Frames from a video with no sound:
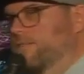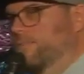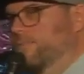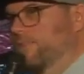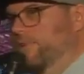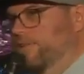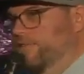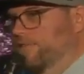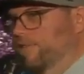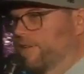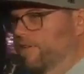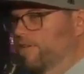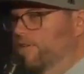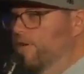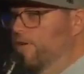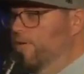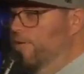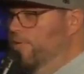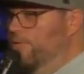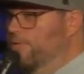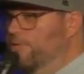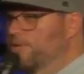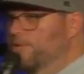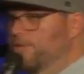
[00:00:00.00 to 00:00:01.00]
because I
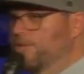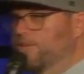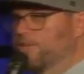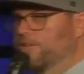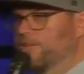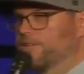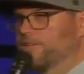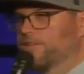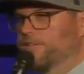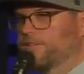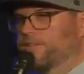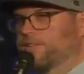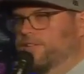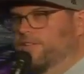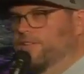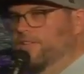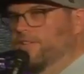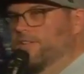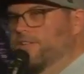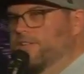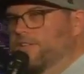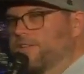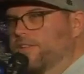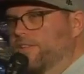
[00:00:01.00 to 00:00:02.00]
know
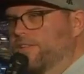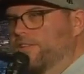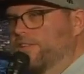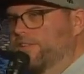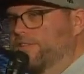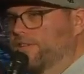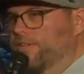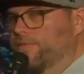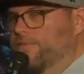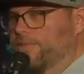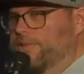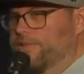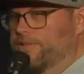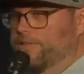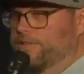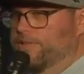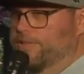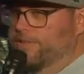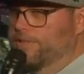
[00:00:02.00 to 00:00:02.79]
this adventure